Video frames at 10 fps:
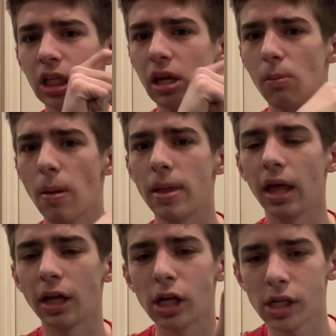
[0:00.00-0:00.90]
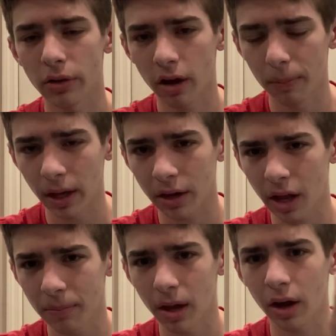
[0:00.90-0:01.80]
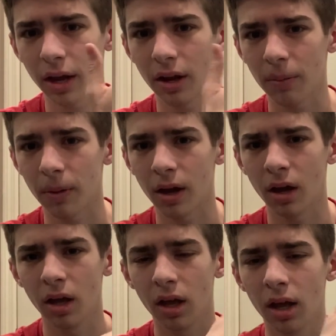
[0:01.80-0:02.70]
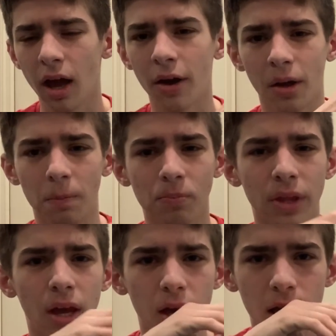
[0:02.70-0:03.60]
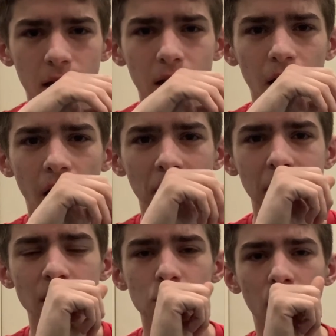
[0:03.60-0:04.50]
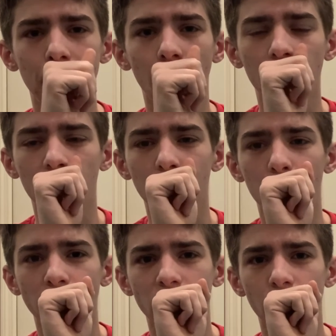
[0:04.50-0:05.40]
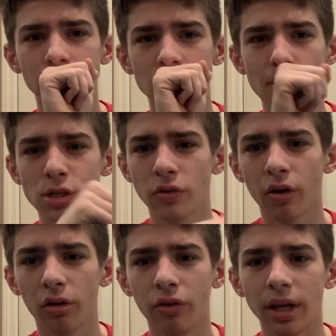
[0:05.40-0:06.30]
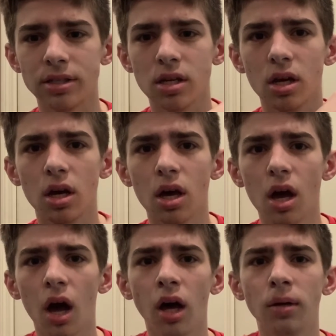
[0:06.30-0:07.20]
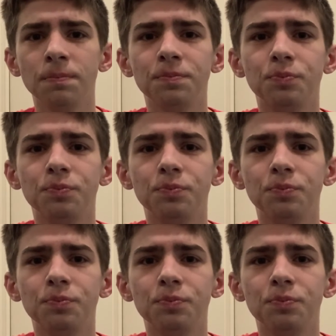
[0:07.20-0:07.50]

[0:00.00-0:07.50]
maybe they could change that around and make it Nightmare, and Nightmare, I don't know. I feel like it's more compelling, it'd be more of a twist, especially for all the fans. And